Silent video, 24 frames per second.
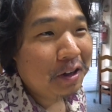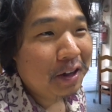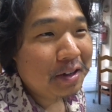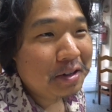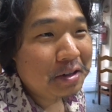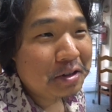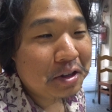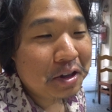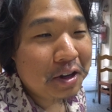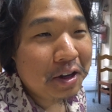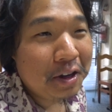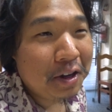I
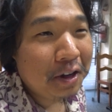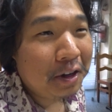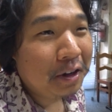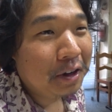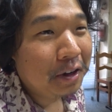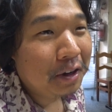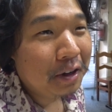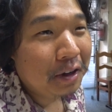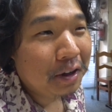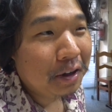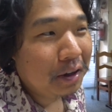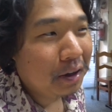said,
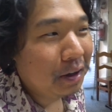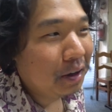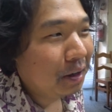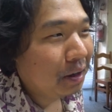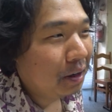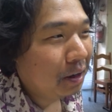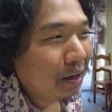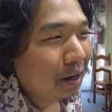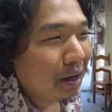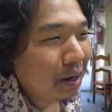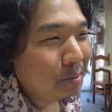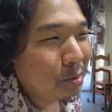
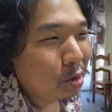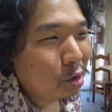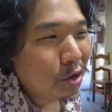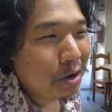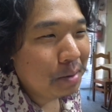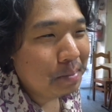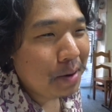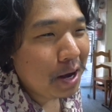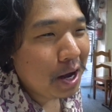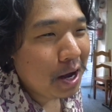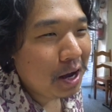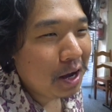I'm going
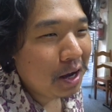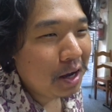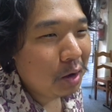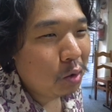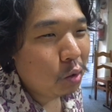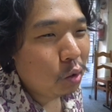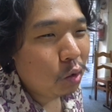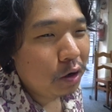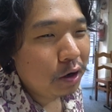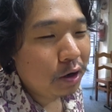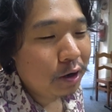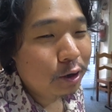to pay
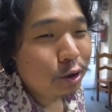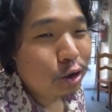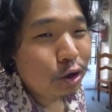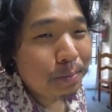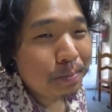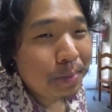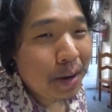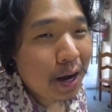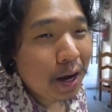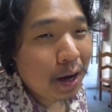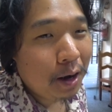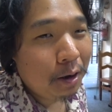
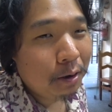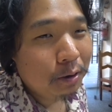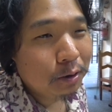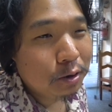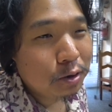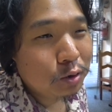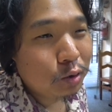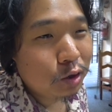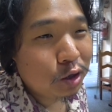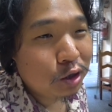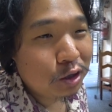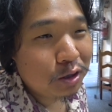100
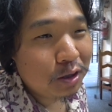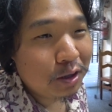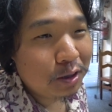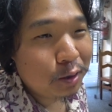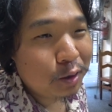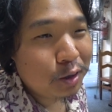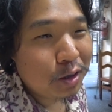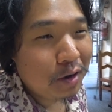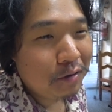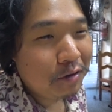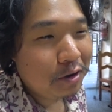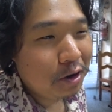pounds, which is like
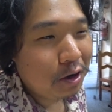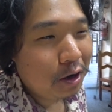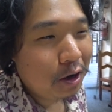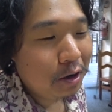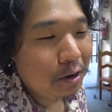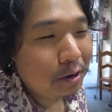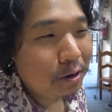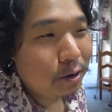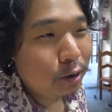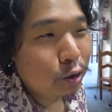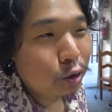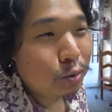
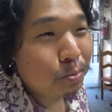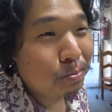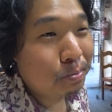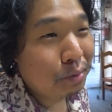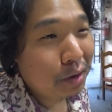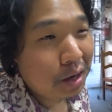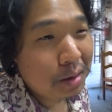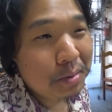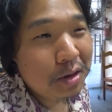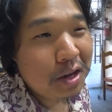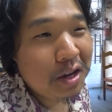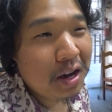$7.
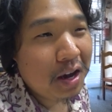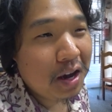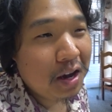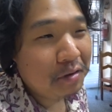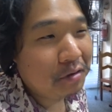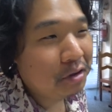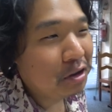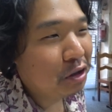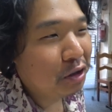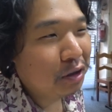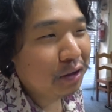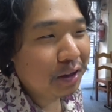Bring me
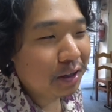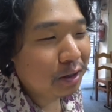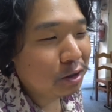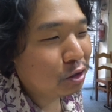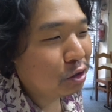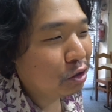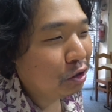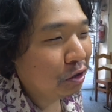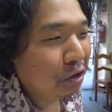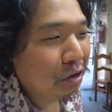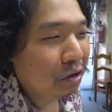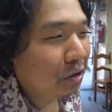everything that's
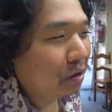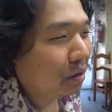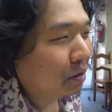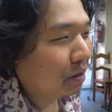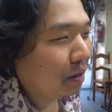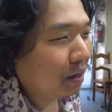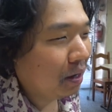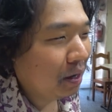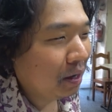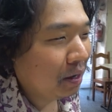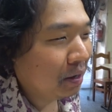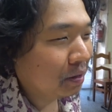good.
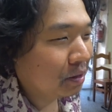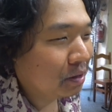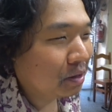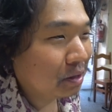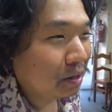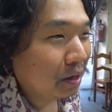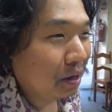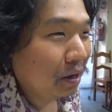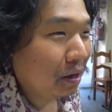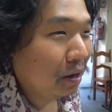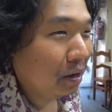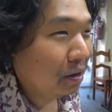And
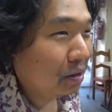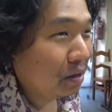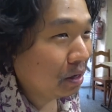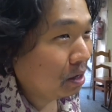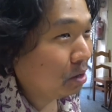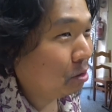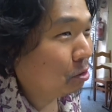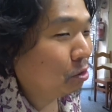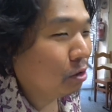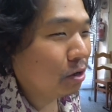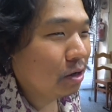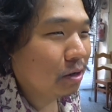uh,
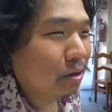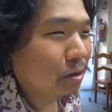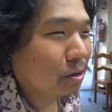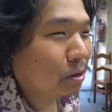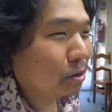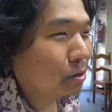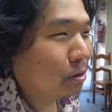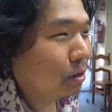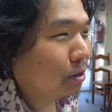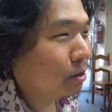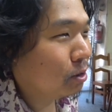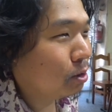they agreed,
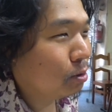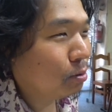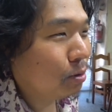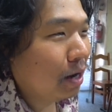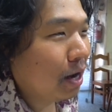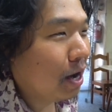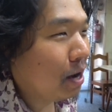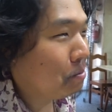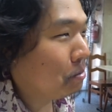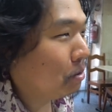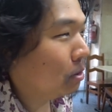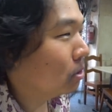so let's see what
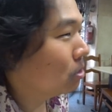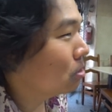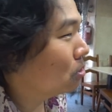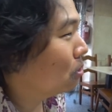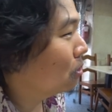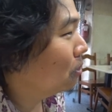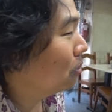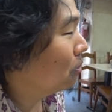happens.